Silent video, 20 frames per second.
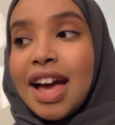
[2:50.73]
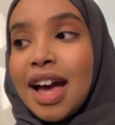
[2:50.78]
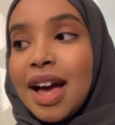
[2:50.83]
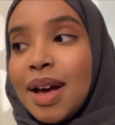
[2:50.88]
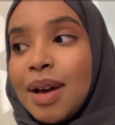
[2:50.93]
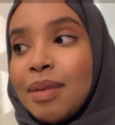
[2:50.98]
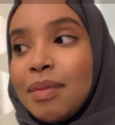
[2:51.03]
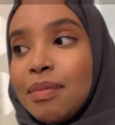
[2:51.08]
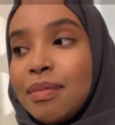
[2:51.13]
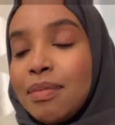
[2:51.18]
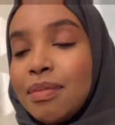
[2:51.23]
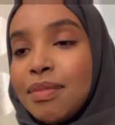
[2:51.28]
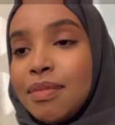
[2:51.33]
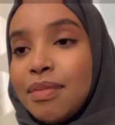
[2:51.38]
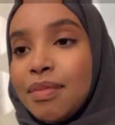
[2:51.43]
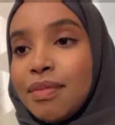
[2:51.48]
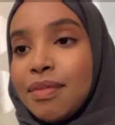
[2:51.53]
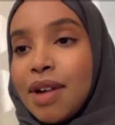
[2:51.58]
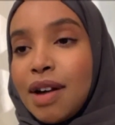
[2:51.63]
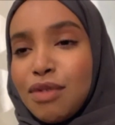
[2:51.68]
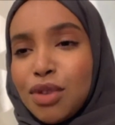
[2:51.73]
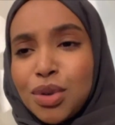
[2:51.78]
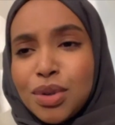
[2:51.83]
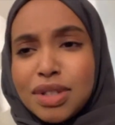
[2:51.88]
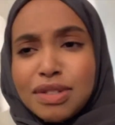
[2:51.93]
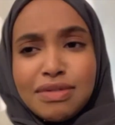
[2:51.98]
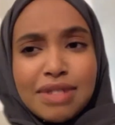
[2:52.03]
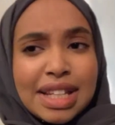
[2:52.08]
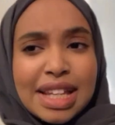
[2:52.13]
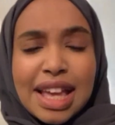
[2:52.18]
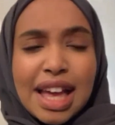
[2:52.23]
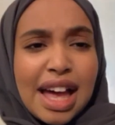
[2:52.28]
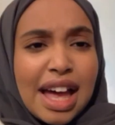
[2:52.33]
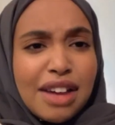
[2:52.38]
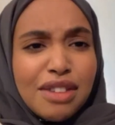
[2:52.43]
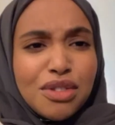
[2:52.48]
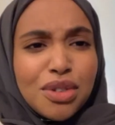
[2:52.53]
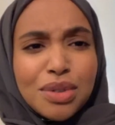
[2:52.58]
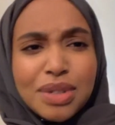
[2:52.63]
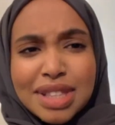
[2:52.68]
I've
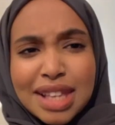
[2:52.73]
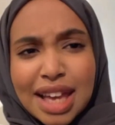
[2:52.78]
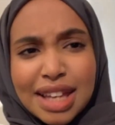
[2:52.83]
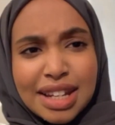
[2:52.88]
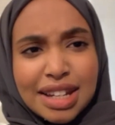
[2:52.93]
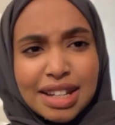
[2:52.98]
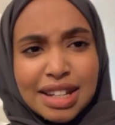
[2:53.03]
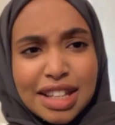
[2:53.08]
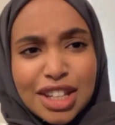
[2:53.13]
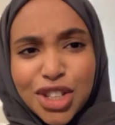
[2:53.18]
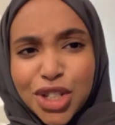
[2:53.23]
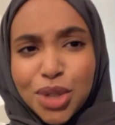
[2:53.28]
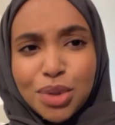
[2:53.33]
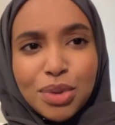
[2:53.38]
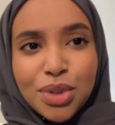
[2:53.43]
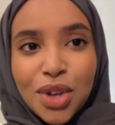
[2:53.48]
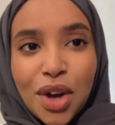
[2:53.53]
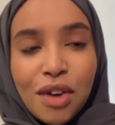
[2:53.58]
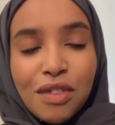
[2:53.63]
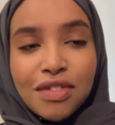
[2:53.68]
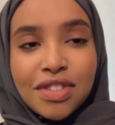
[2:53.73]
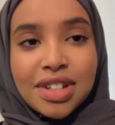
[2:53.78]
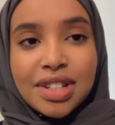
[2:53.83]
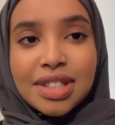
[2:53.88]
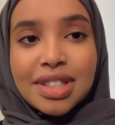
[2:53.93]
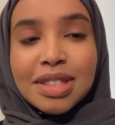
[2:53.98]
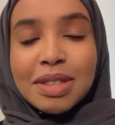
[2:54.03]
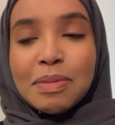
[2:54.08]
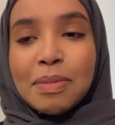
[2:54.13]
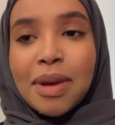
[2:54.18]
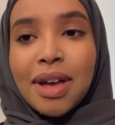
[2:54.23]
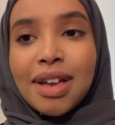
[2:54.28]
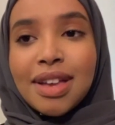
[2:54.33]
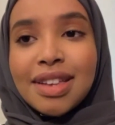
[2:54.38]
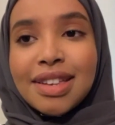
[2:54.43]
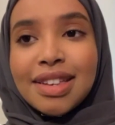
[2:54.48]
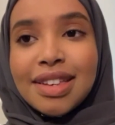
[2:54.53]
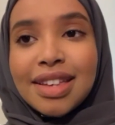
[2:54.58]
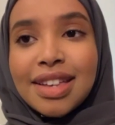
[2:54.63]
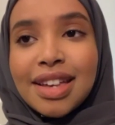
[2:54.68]
always had an issue with confidence,
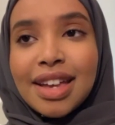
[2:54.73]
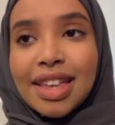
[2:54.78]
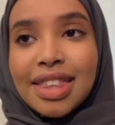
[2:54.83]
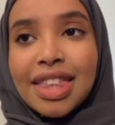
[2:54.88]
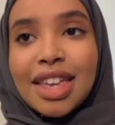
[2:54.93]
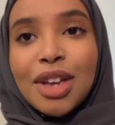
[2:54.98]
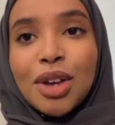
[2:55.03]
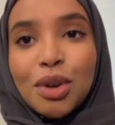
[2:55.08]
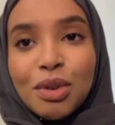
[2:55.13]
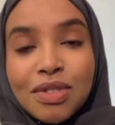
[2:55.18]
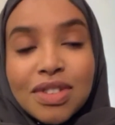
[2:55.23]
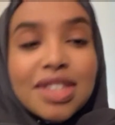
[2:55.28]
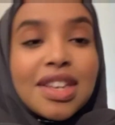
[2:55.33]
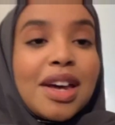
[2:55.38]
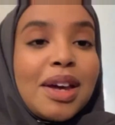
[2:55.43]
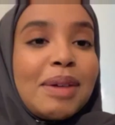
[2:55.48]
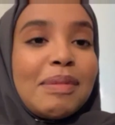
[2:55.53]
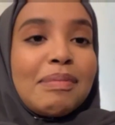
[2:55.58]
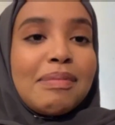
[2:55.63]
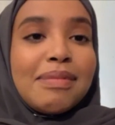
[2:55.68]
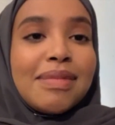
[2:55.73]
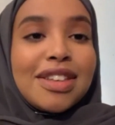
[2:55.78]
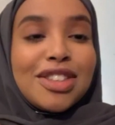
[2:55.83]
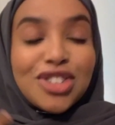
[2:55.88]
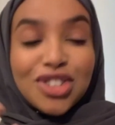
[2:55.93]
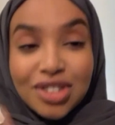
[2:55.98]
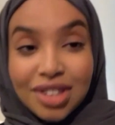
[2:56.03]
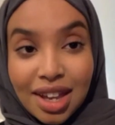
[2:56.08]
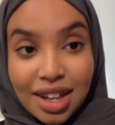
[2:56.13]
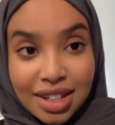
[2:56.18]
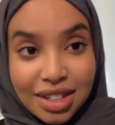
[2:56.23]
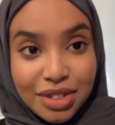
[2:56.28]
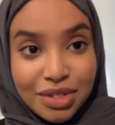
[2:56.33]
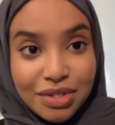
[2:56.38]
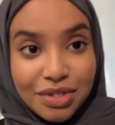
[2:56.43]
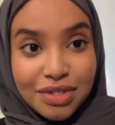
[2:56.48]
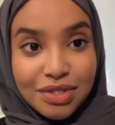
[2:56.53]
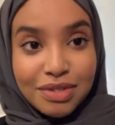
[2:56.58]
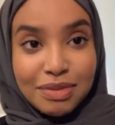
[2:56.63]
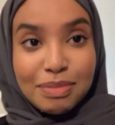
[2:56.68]
but I think over time it just kind of